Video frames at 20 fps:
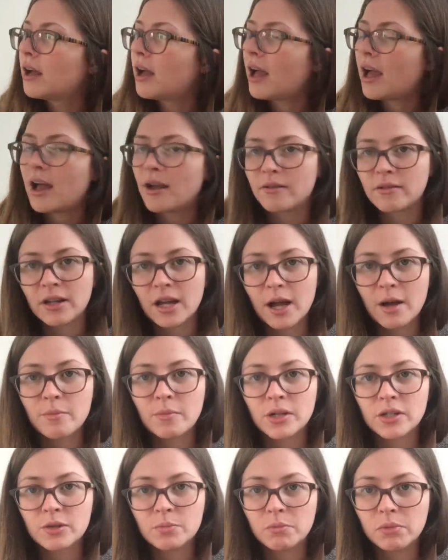I haven't had
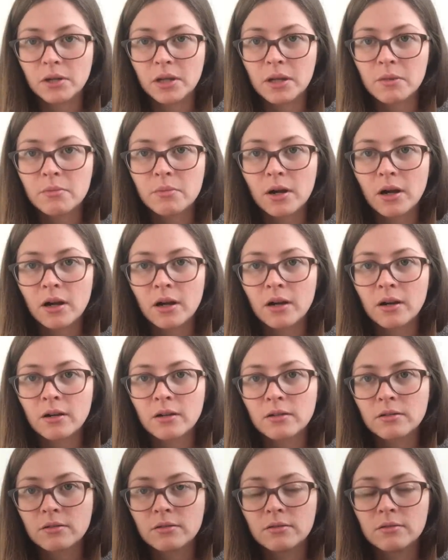much brain power
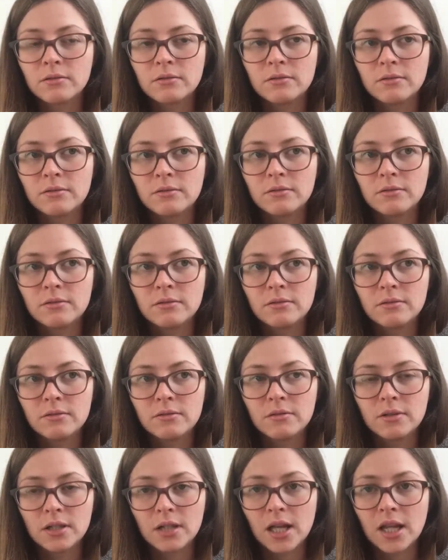
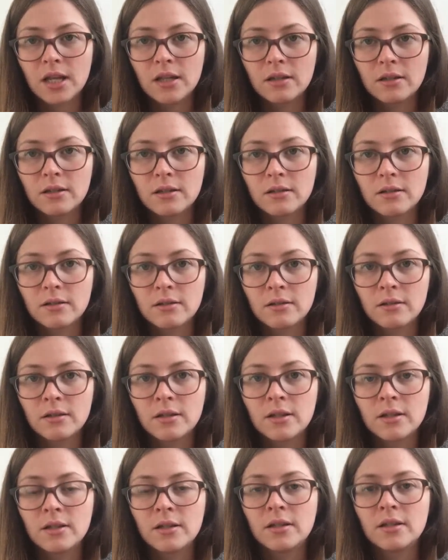to knit,
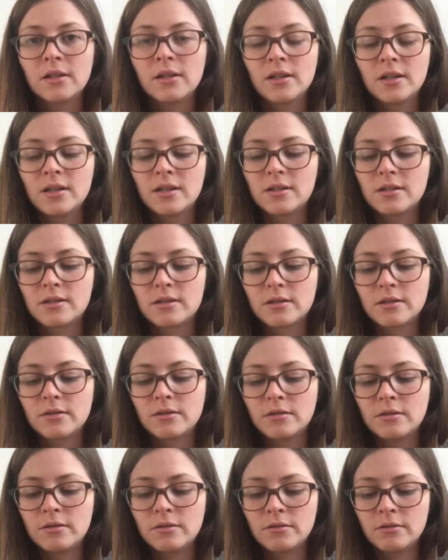
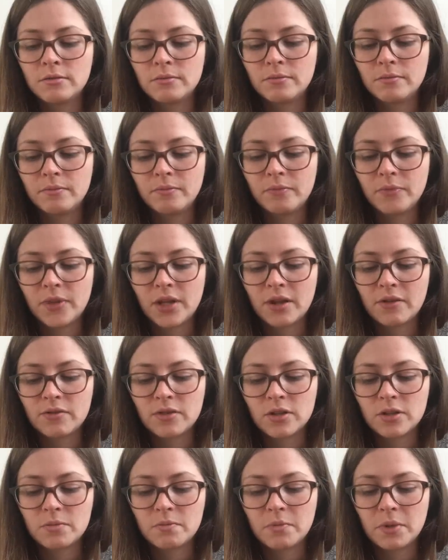so I've
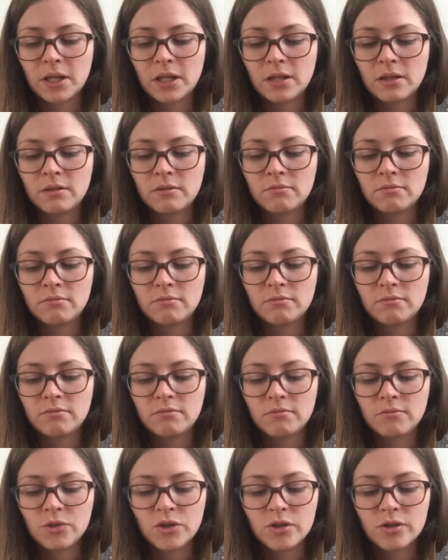just been
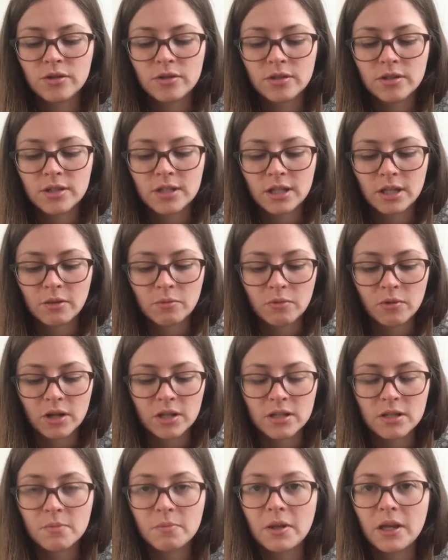using the same
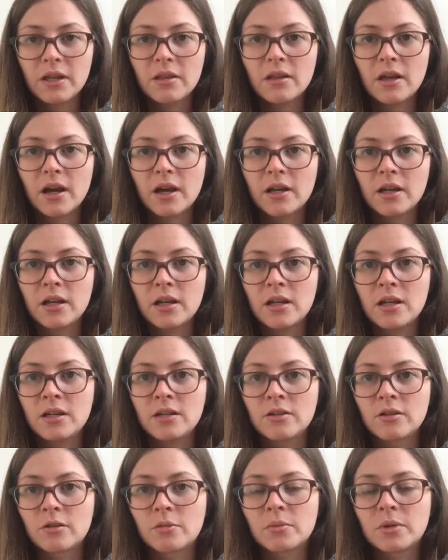recipe that I
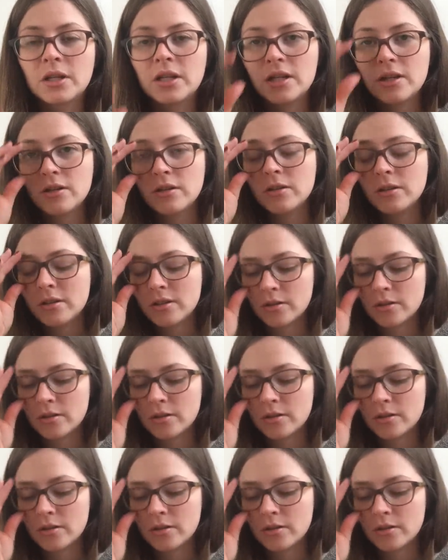normally use.